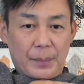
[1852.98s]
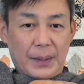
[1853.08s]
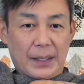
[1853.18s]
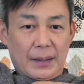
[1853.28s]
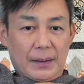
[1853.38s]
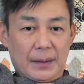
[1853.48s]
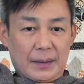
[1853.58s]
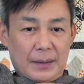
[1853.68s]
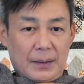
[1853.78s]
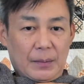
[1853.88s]
but
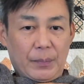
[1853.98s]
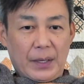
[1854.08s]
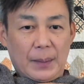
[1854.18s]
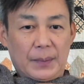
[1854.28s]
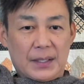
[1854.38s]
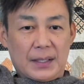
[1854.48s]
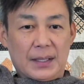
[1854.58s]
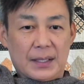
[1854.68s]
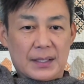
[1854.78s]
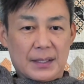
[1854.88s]
pick up the
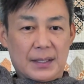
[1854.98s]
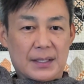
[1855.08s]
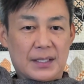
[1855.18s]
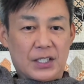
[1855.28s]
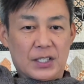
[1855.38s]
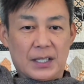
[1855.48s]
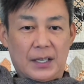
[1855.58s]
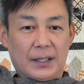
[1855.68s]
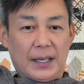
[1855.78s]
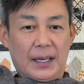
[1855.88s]
stitches
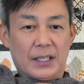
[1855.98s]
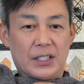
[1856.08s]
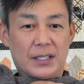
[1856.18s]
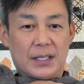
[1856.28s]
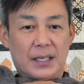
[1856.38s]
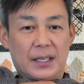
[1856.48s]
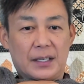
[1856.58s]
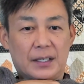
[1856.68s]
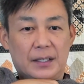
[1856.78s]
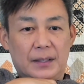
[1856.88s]
along the edges
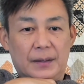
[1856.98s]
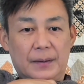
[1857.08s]
here